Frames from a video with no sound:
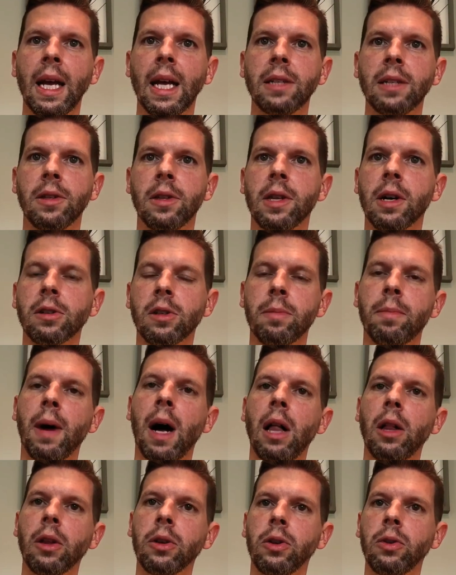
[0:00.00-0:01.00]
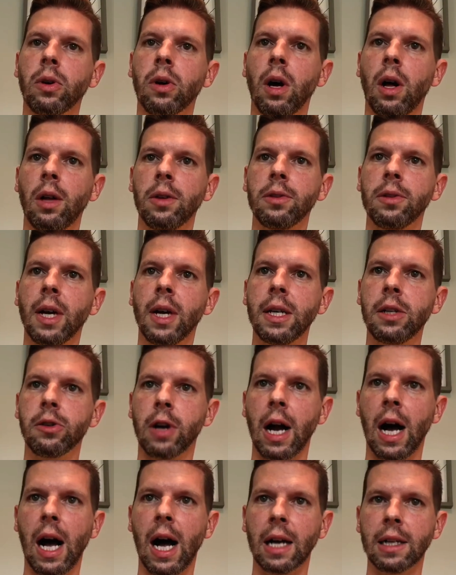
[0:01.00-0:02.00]
is that there is a molecule called
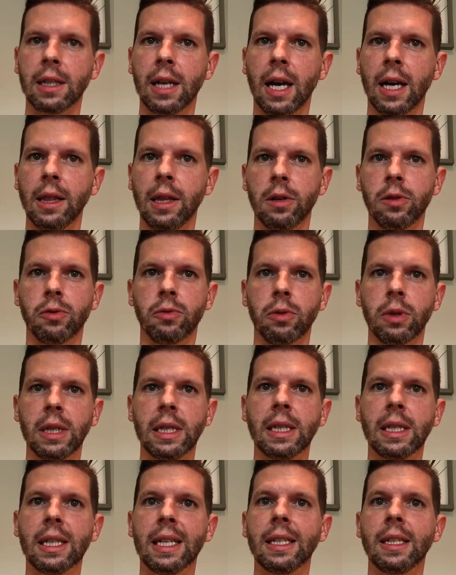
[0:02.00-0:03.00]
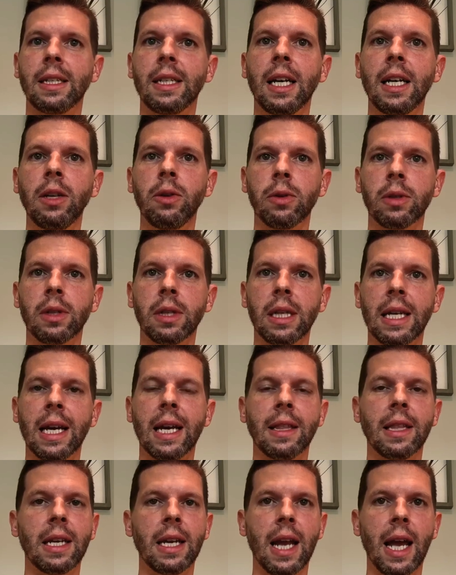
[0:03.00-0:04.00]
nitric oxide that is released continuously
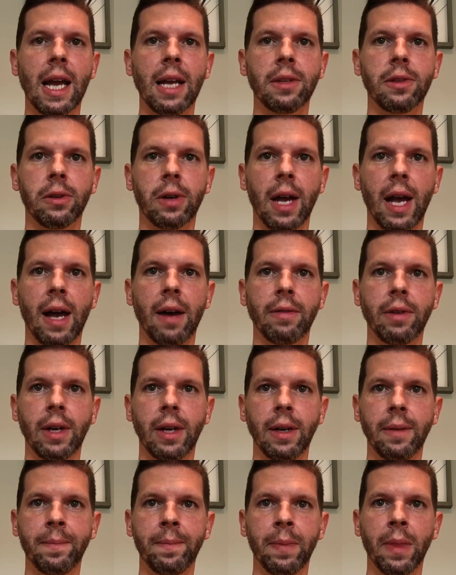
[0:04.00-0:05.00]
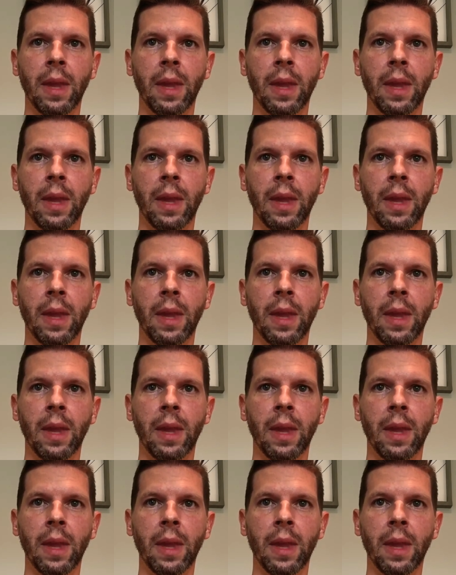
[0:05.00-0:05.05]
in the nasal cavity,